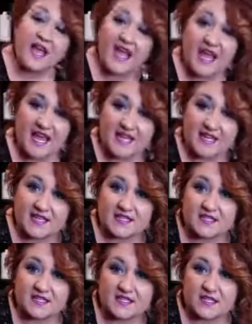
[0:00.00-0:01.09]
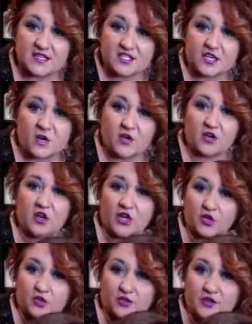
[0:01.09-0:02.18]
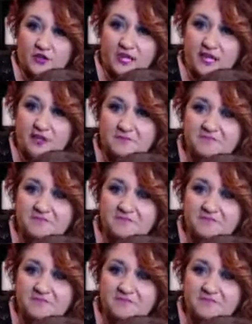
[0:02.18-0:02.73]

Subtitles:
and don't want a lot of curl in their hair?